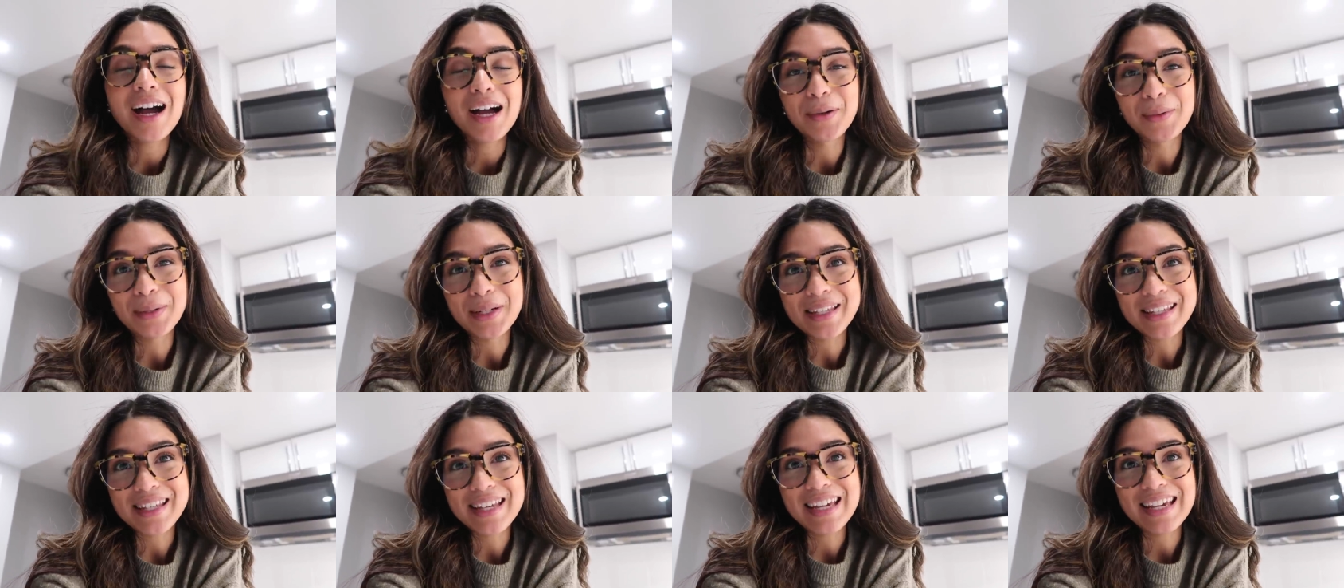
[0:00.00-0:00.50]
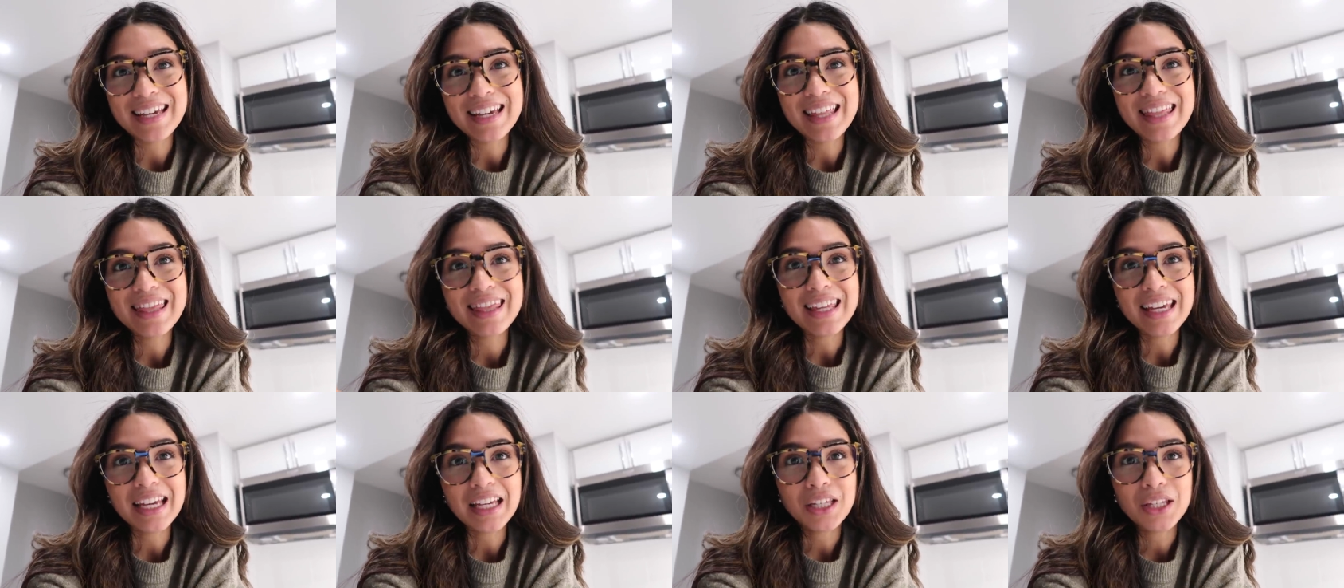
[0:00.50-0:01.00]
I wanna say
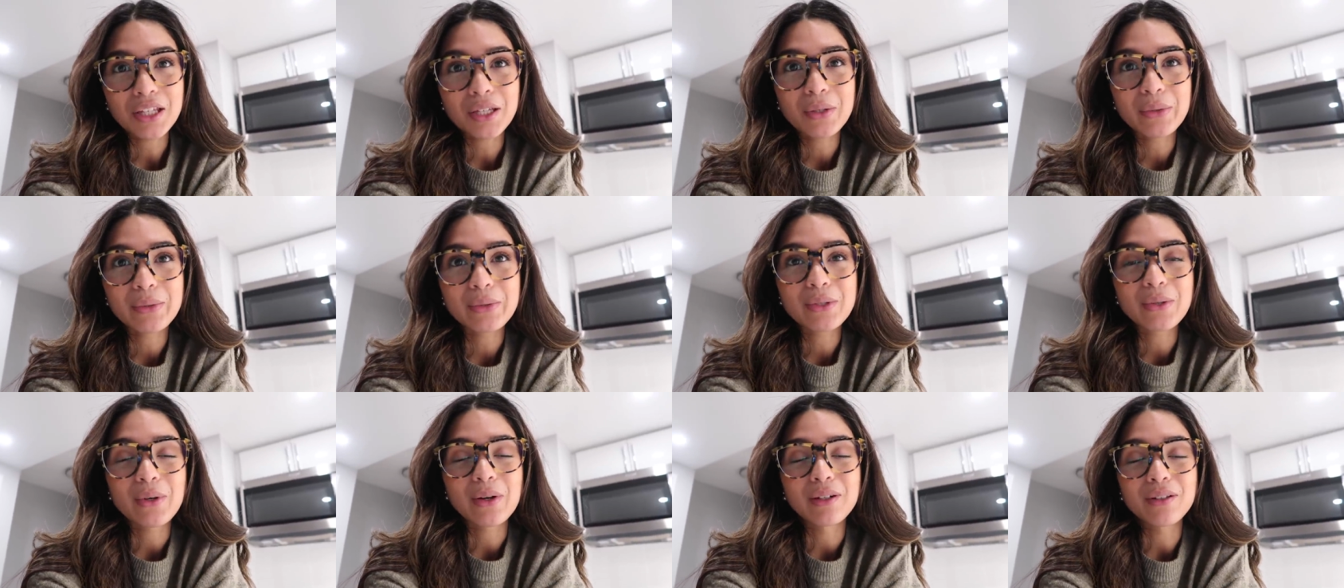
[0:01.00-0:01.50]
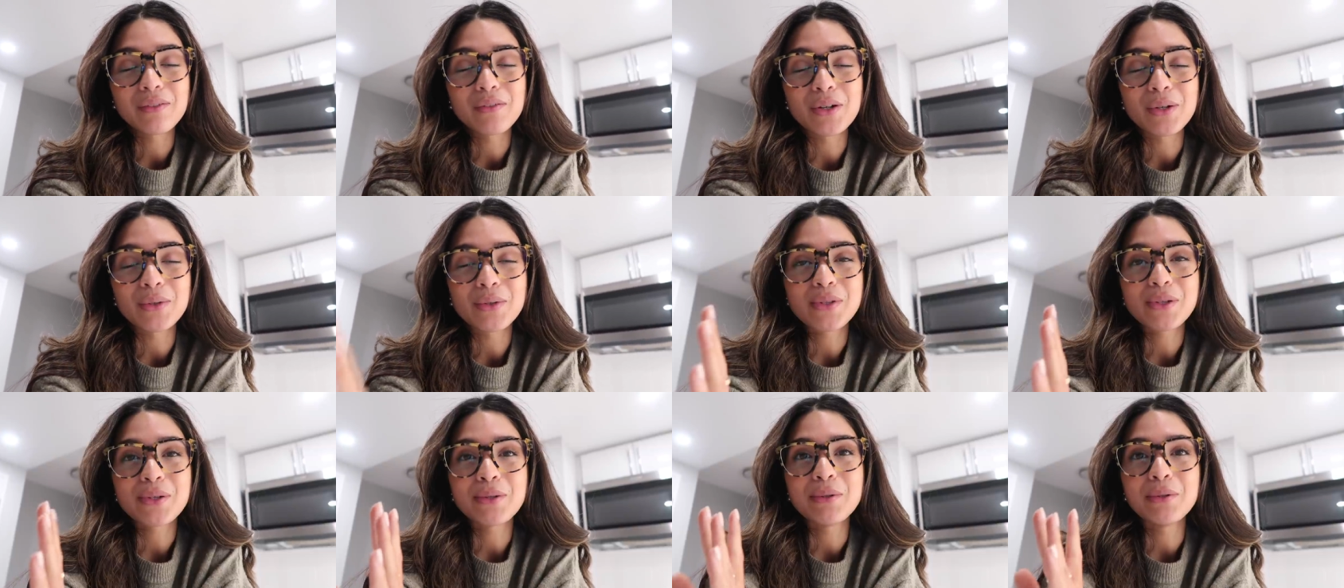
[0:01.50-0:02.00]
thank you to all
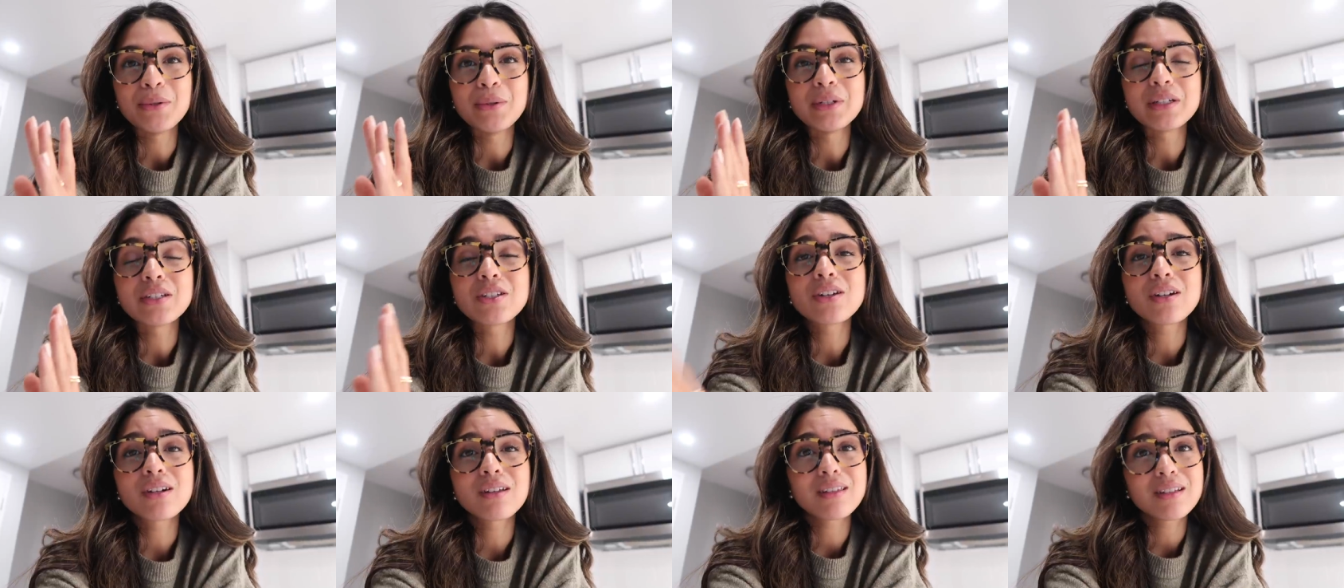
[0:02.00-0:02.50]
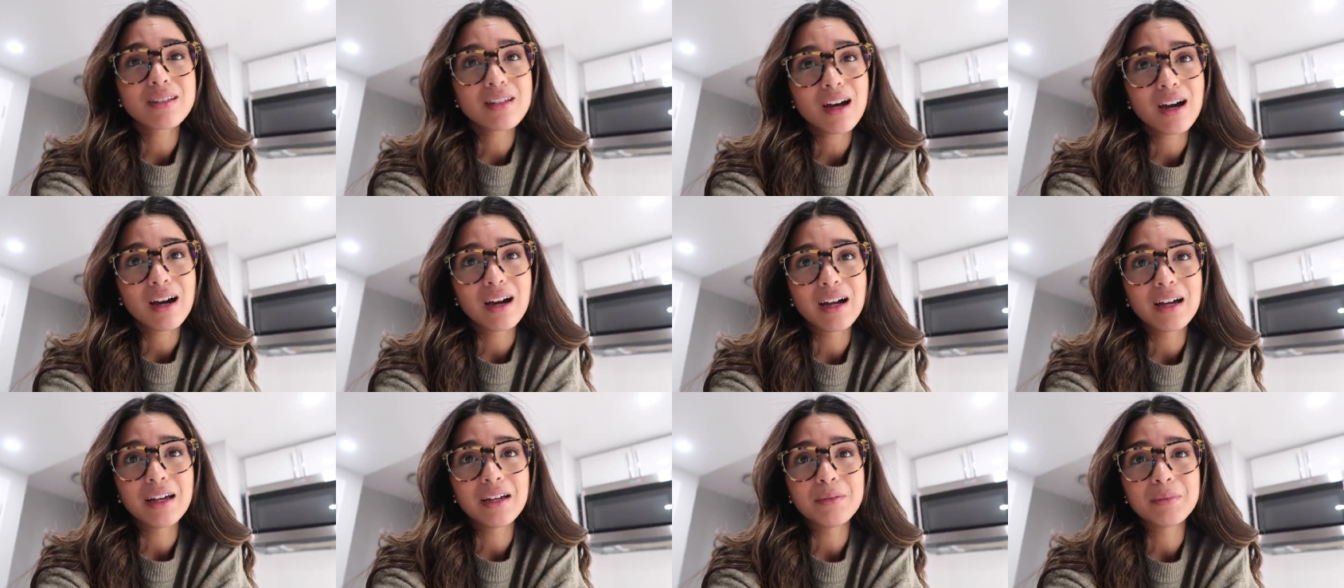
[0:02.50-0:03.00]
those who took the
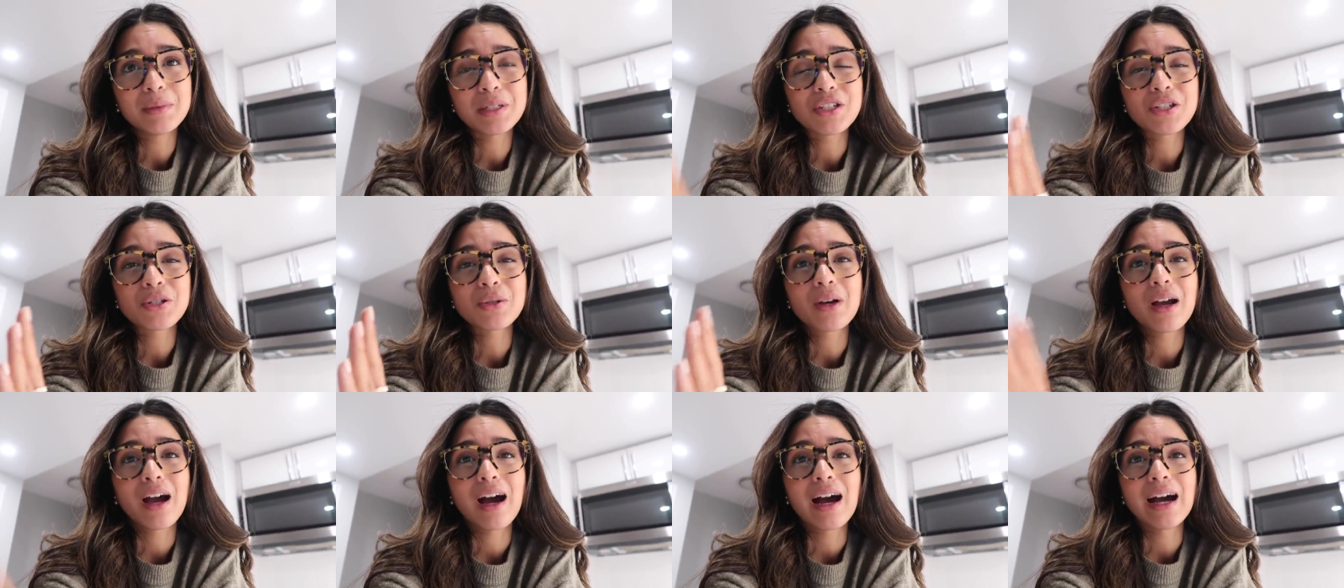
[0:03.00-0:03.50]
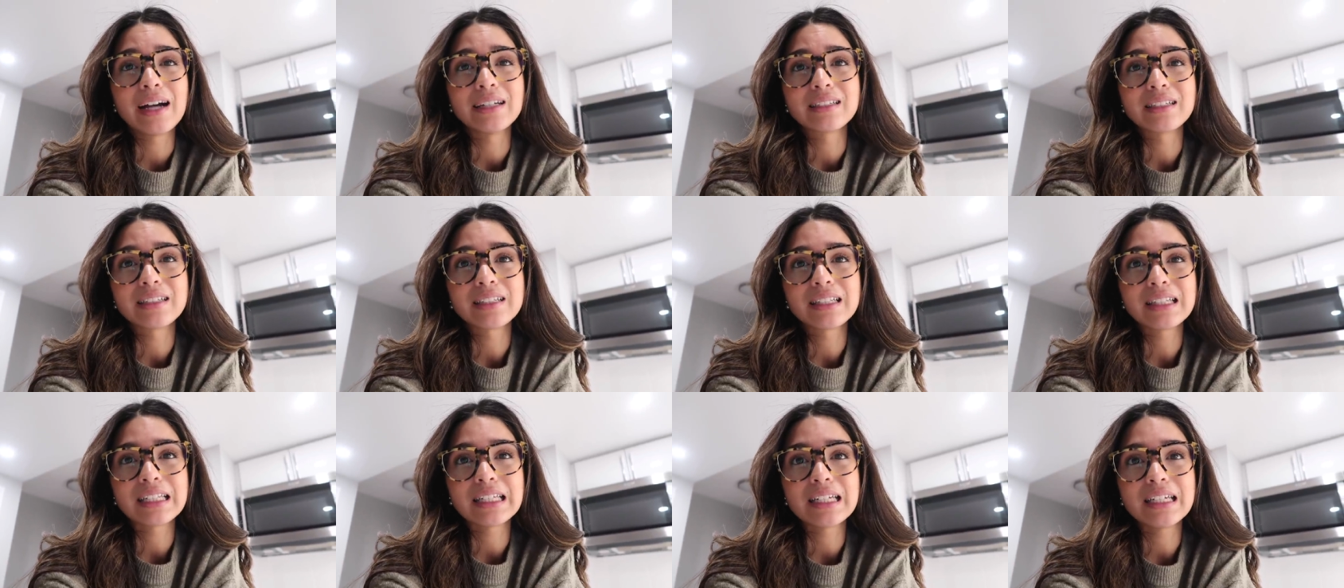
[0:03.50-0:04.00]
time to
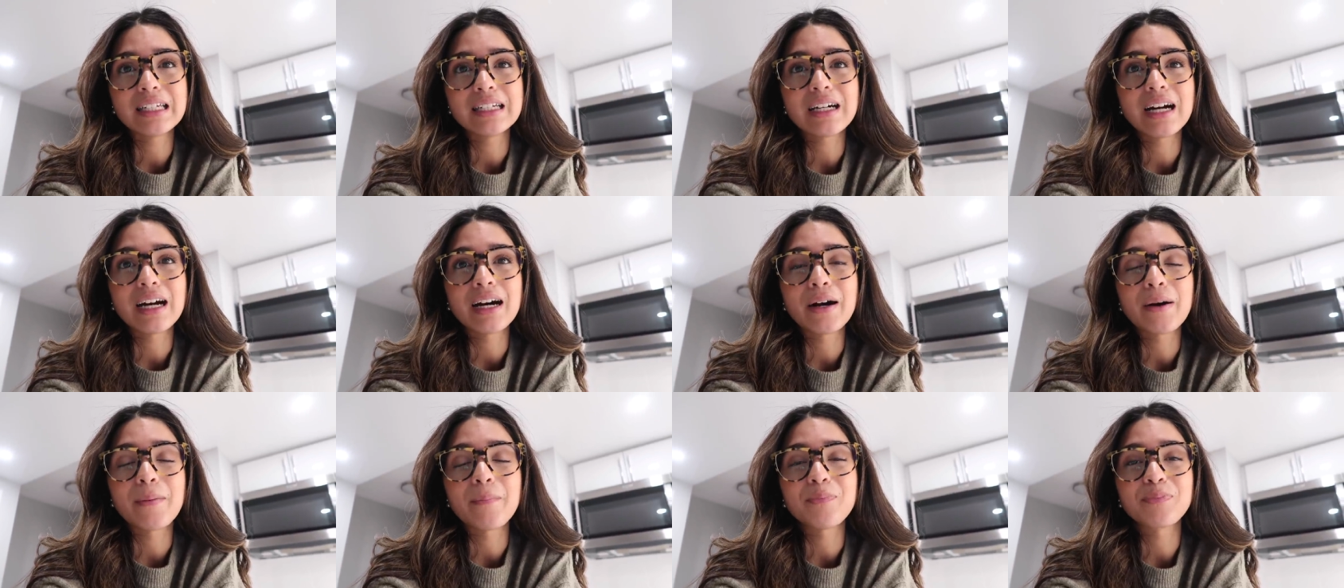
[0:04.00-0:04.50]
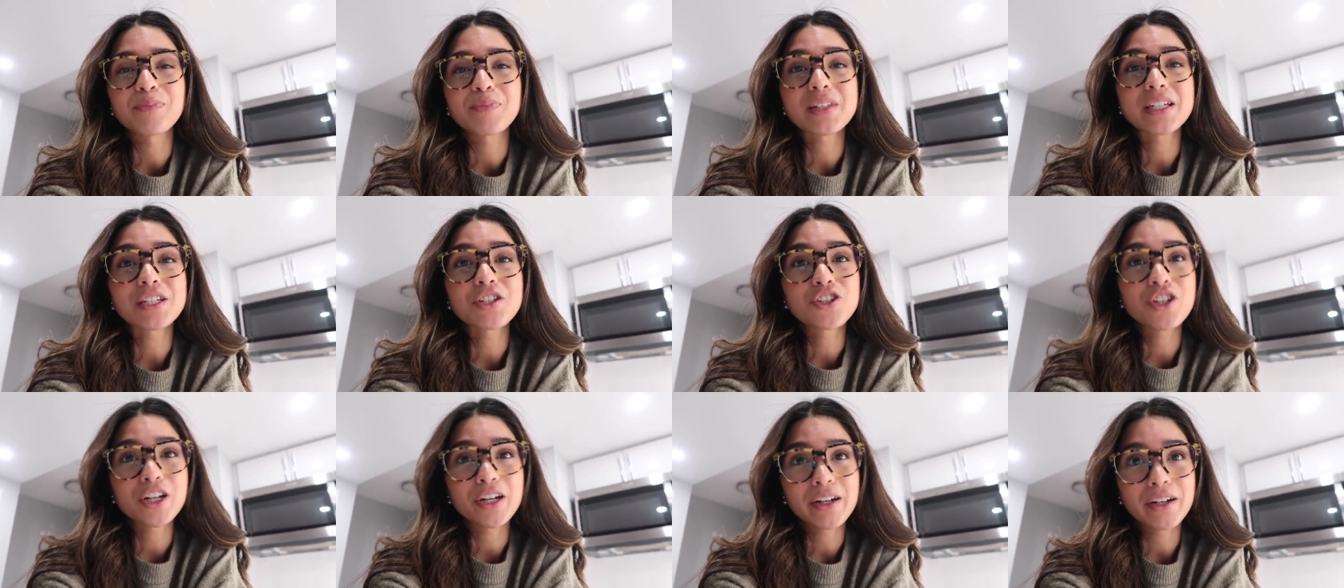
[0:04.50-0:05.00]
kindly um,
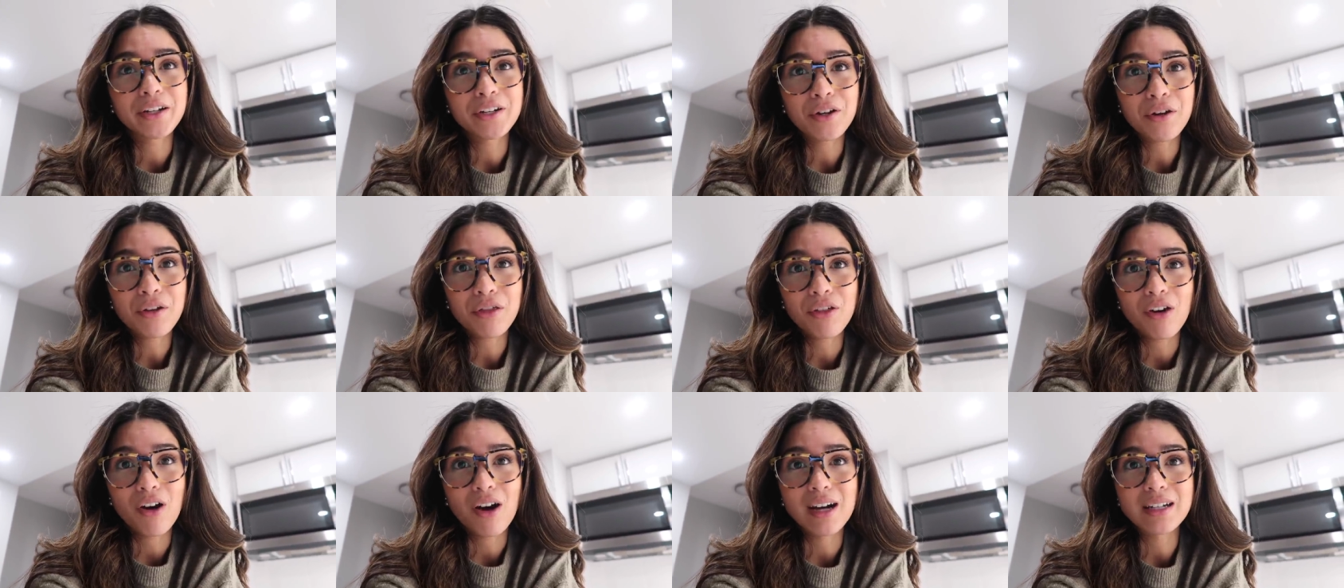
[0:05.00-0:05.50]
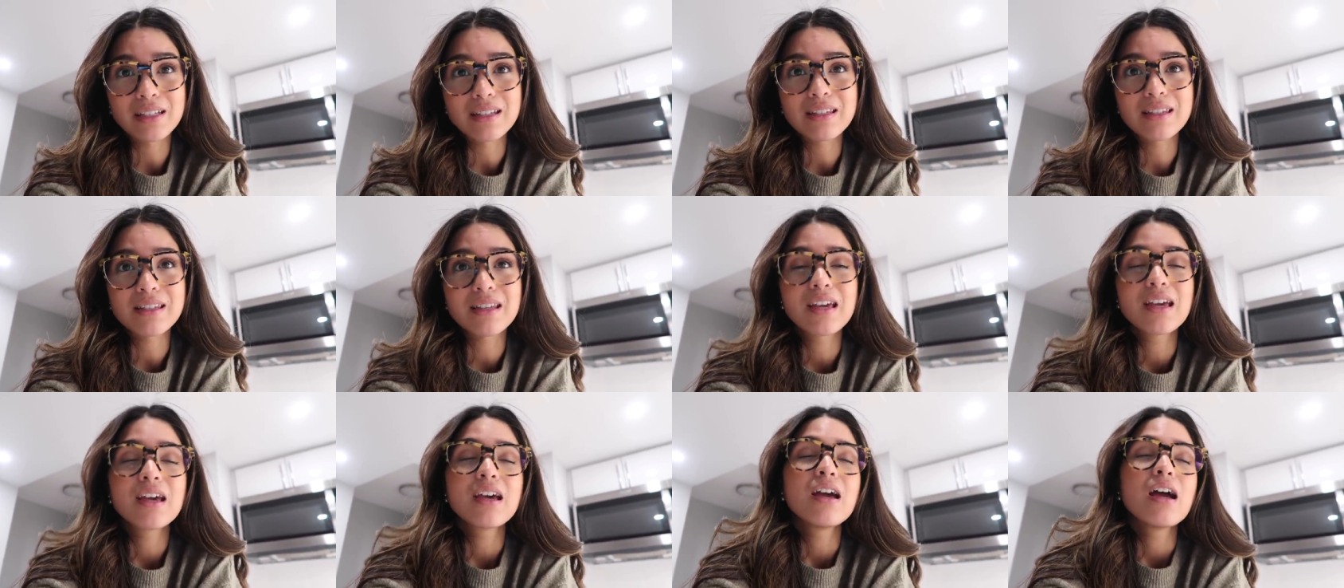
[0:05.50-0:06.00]
share your thoughts